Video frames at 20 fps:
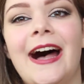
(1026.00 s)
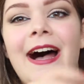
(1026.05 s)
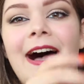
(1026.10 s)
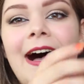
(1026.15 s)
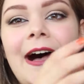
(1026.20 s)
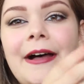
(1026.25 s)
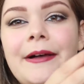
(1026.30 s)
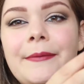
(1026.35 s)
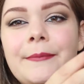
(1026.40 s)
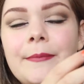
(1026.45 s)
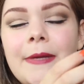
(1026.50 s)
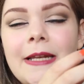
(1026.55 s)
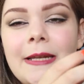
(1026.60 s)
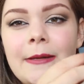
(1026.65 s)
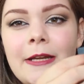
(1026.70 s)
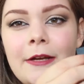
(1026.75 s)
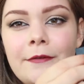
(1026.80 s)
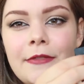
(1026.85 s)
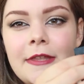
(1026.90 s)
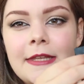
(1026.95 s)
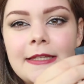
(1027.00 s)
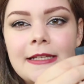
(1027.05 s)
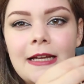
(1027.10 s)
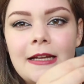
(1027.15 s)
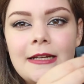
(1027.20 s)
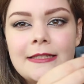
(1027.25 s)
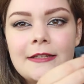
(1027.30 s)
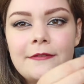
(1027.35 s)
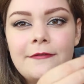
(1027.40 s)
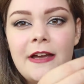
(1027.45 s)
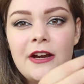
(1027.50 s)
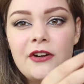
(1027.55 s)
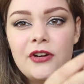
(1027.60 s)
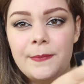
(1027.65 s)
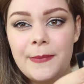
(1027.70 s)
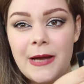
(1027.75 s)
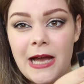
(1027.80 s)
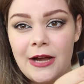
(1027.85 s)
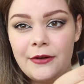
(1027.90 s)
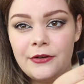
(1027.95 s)
Many of these colors are
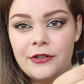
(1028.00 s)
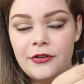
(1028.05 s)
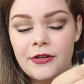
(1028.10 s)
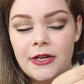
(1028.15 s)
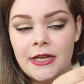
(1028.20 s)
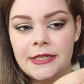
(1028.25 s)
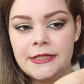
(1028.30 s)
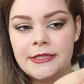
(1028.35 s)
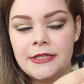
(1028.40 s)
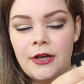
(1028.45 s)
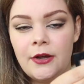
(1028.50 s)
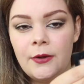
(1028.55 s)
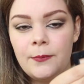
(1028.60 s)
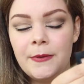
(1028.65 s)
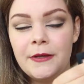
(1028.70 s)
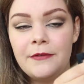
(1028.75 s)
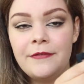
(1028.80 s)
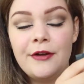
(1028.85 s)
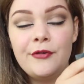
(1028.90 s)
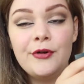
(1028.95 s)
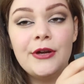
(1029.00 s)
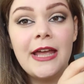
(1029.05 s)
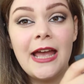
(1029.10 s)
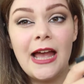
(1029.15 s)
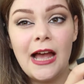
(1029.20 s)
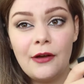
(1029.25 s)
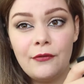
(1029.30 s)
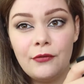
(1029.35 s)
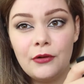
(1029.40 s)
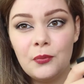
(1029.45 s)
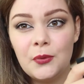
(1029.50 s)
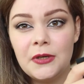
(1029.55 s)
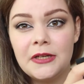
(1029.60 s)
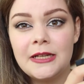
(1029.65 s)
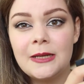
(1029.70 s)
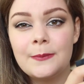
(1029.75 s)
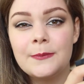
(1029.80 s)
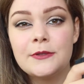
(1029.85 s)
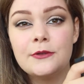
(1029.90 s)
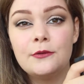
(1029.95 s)
very powdery, so be very careful when
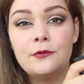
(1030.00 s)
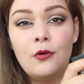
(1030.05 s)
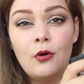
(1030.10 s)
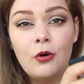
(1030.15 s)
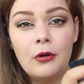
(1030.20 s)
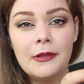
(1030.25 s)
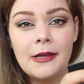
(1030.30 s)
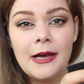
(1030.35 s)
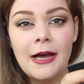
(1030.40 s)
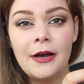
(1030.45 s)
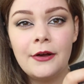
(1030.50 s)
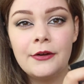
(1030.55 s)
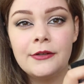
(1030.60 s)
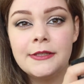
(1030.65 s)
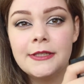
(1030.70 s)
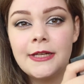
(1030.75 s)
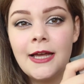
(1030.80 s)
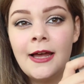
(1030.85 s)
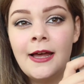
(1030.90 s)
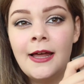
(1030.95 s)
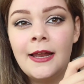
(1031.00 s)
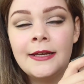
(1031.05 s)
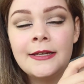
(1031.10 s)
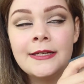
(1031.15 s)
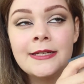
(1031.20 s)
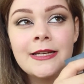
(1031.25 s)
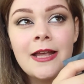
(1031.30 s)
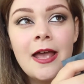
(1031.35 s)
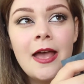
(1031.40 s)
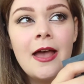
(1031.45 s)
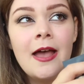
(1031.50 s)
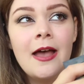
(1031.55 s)
it comes to fallout, and